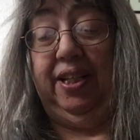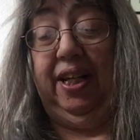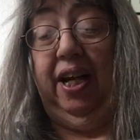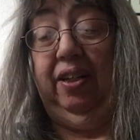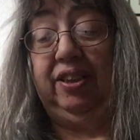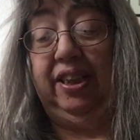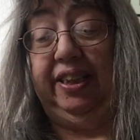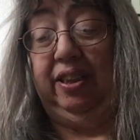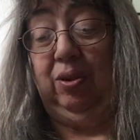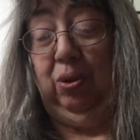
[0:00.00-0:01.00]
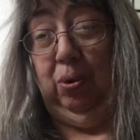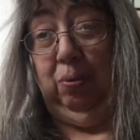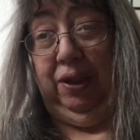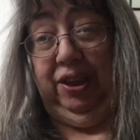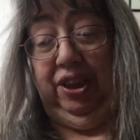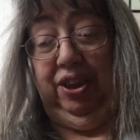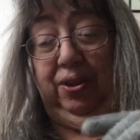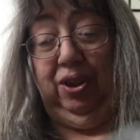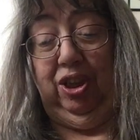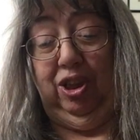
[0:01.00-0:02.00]
That looks like a cool one to
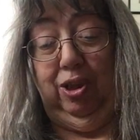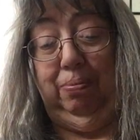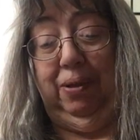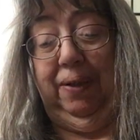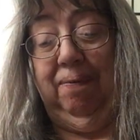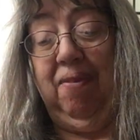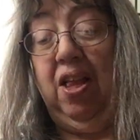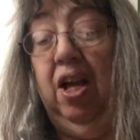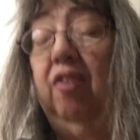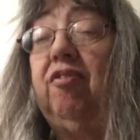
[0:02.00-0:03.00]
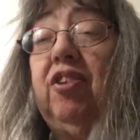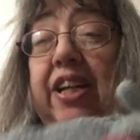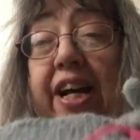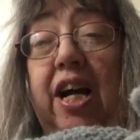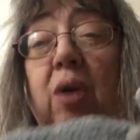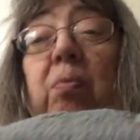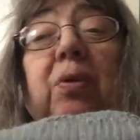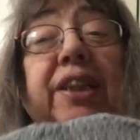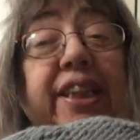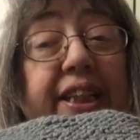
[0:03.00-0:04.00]
do too, but for now,
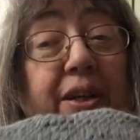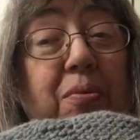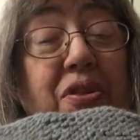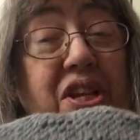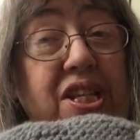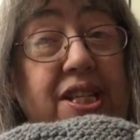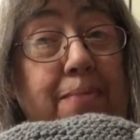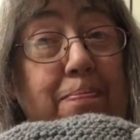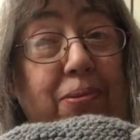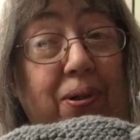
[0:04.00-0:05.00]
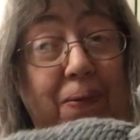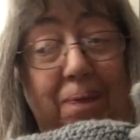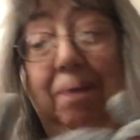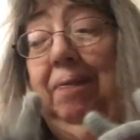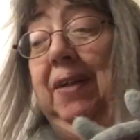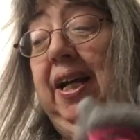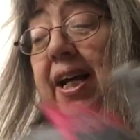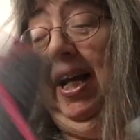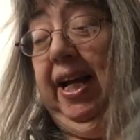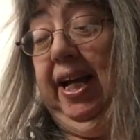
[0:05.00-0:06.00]
I'll stick with the simple.
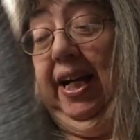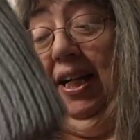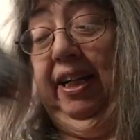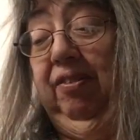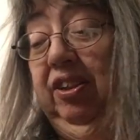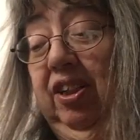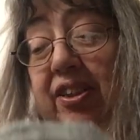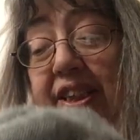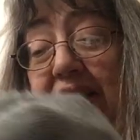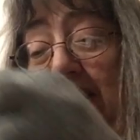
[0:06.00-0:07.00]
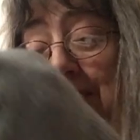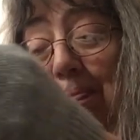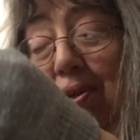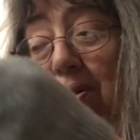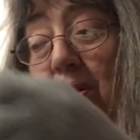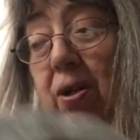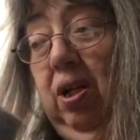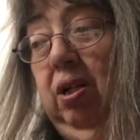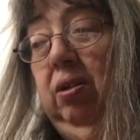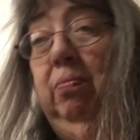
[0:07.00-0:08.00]
I even looked at his purl.
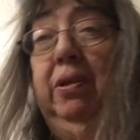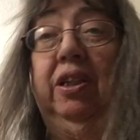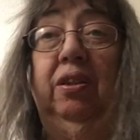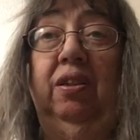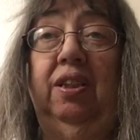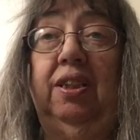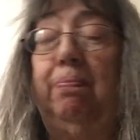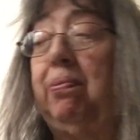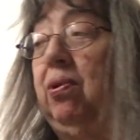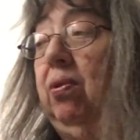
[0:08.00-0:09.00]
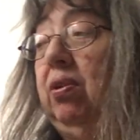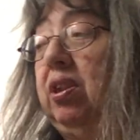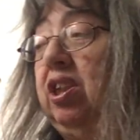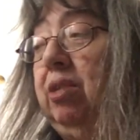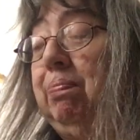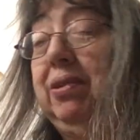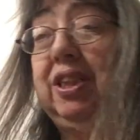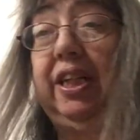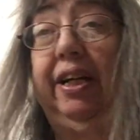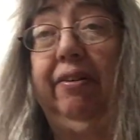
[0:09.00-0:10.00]
Oh my goodness, the purl looks super
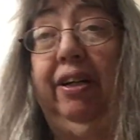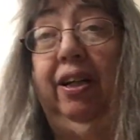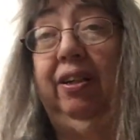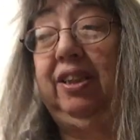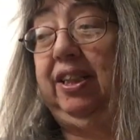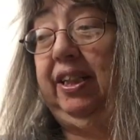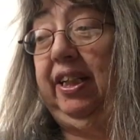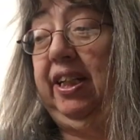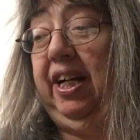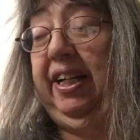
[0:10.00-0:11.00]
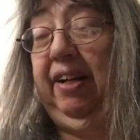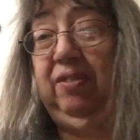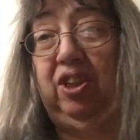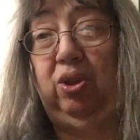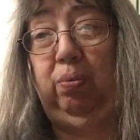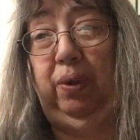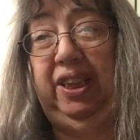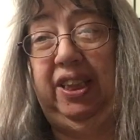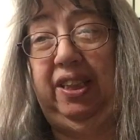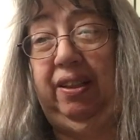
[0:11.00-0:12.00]
scary. It looks like you kind of have to
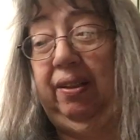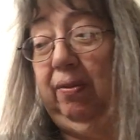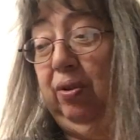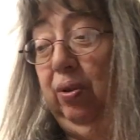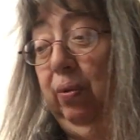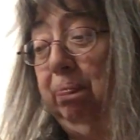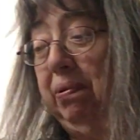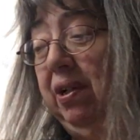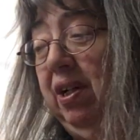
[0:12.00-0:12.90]
twist the loop.